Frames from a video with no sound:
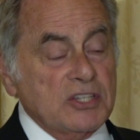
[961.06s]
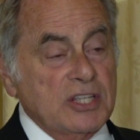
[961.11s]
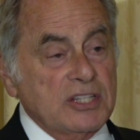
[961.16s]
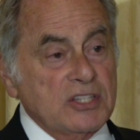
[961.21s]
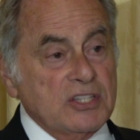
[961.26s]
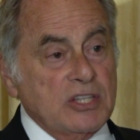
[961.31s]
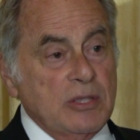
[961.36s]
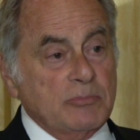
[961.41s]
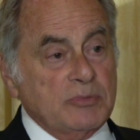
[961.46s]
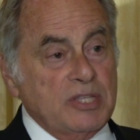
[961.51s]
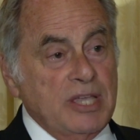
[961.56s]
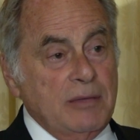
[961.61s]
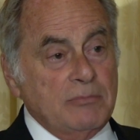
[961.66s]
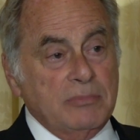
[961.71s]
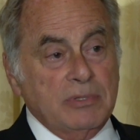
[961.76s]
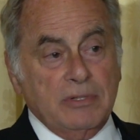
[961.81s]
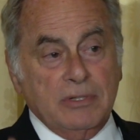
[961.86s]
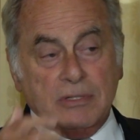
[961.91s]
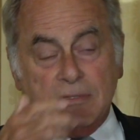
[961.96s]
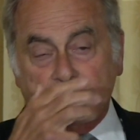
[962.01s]
on
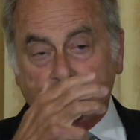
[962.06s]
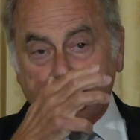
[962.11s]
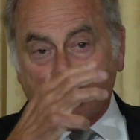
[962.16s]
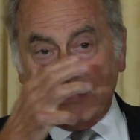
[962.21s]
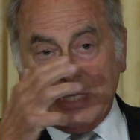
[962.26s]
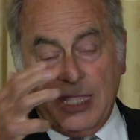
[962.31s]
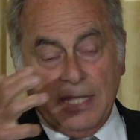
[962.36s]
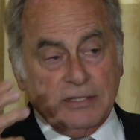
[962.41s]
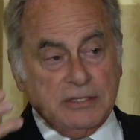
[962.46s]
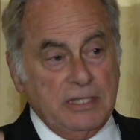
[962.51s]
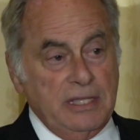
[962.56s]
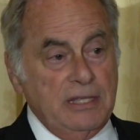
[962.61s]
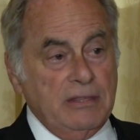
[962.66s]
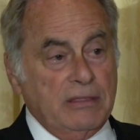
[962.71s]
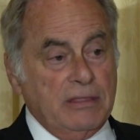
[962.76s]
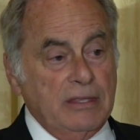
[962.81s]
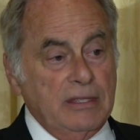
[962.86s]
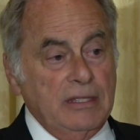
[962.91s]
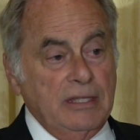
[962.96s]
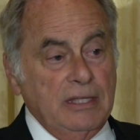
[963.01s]
September 18th.
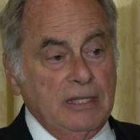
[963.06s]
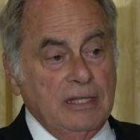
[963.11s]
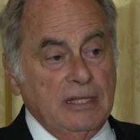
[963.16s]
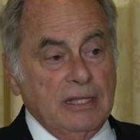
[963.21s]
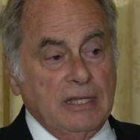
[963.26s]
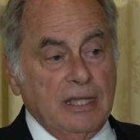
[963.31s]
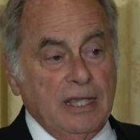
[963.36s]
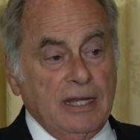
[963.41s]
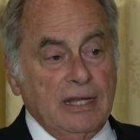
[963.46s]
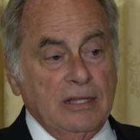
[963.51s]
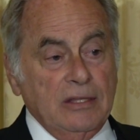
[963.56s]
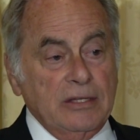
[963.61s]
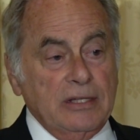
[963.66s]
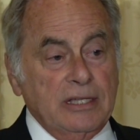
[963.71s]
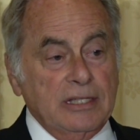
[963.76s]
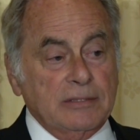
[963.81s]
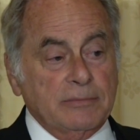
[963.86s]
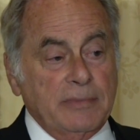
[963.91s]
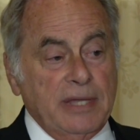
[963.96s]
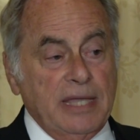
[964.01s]
And I
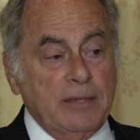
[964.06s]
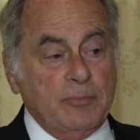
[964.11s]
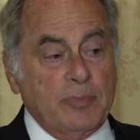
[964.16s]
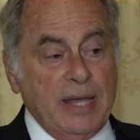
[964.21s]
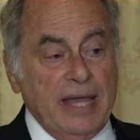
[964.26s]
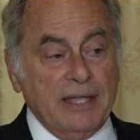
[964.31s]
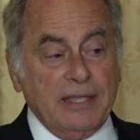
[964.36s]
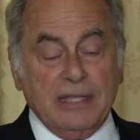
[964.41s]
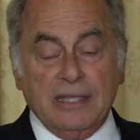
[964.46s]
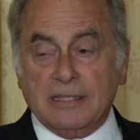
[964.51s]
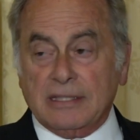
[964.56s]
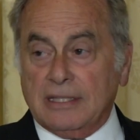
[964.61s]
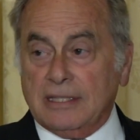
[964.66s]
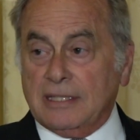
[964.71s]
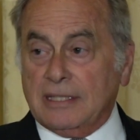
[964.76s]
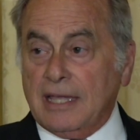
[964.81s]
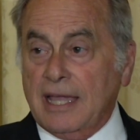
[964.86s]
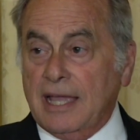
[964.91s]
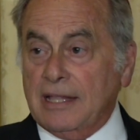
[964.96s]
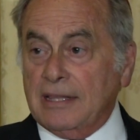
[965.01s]
look at my pocket
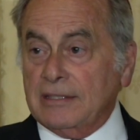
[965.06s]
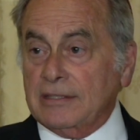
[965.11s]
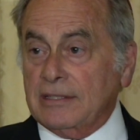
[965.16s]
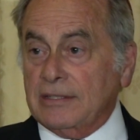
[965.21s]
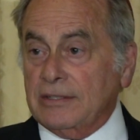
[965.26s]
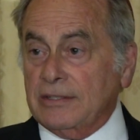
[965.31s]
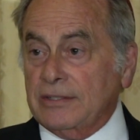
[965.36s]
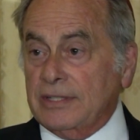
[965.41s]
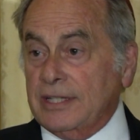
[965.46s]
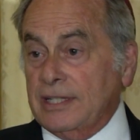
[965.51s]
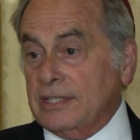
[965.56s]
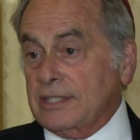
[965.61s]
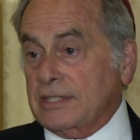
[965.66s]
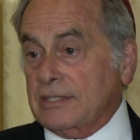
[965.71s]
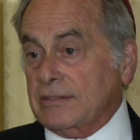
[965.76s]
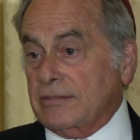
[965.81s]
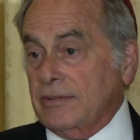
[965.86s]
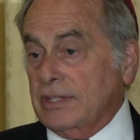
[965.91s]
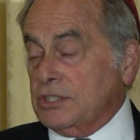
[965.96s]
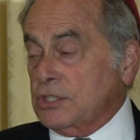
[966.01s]
calendar, and
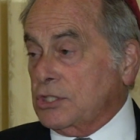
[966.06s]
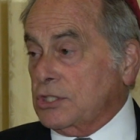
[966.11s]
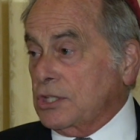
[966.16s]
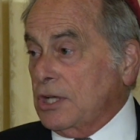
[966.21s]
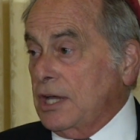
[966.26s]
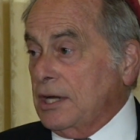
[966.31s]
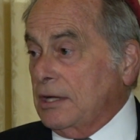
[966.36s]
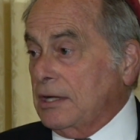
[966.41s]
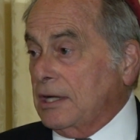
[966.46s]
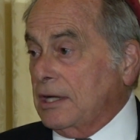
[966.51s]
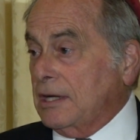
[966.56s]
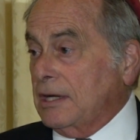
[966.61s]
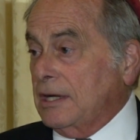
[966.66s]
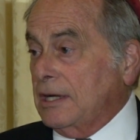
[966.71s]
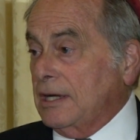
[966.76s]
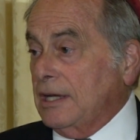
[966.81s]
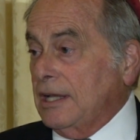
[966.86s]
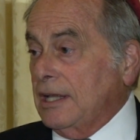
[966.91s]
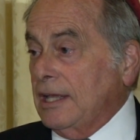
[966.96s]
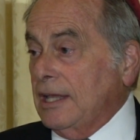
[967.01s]
it's Rosh Hashanah.
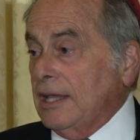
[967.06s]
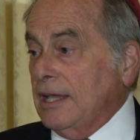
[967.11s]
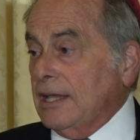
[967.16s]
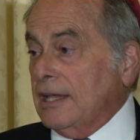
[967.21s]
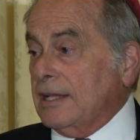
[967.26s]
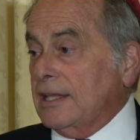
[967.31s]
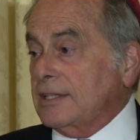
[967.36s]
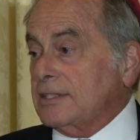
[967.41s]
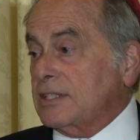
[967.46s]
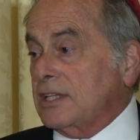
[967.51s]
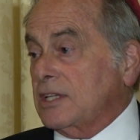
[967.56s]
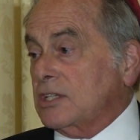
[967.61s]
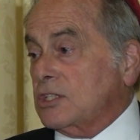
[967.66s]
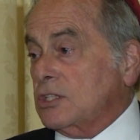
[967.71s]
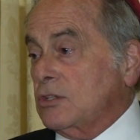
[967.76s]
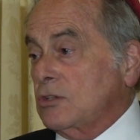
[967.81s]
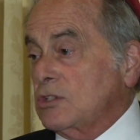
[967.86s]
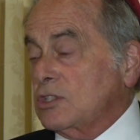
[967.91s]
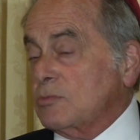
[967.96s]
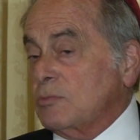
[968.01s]
And I say,
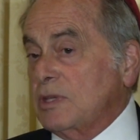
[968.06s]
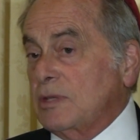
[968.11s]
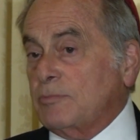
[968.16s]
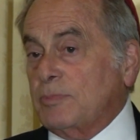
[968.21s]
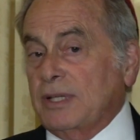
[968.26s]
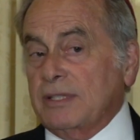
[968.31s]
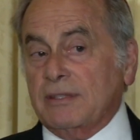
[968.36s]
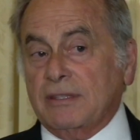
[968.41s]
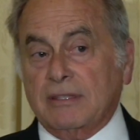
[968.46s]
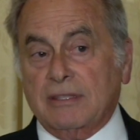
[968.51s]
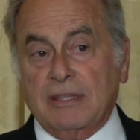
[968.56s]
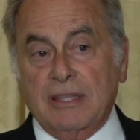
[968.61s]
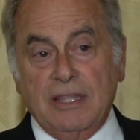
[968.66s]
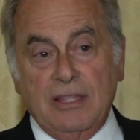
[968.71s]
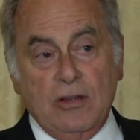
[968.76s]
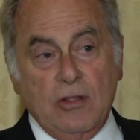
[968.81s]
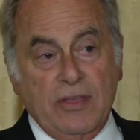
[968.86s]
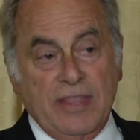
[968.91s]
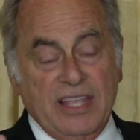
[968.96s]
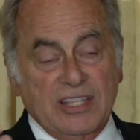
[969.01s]
excuse me, but,
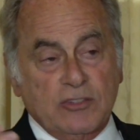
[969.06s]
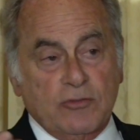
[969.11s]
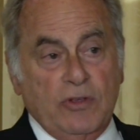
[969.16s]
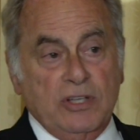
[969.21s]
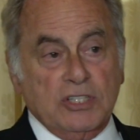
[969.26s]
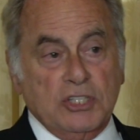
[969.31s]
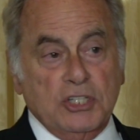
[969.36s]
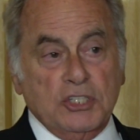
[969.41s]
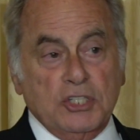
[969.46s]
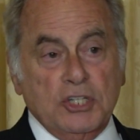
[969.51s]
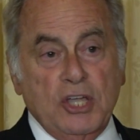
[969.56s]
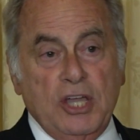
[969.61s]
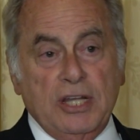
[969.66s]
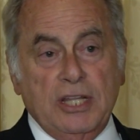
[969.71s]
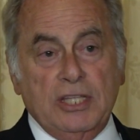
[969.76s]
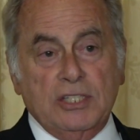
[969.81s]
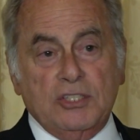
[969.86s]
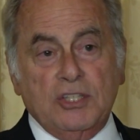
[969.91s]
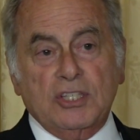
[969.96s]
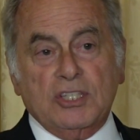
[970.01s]
that's Rosh
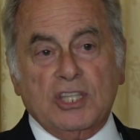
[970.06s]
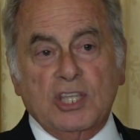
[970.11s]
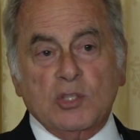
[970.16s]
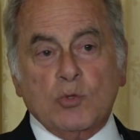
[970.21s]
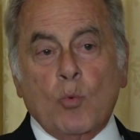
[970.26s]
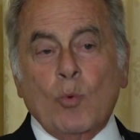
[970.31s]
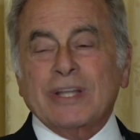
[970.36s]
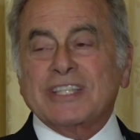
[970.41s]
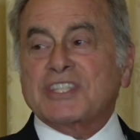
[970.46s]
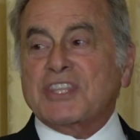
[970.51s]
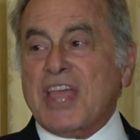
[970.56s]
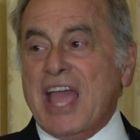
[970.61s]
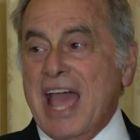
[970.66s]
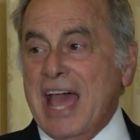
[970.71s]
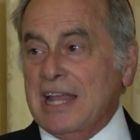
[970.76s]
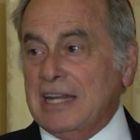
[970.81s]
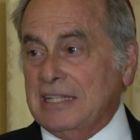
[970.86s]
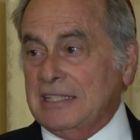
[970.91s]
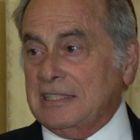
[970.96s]
Hashanah. And she says, what's that?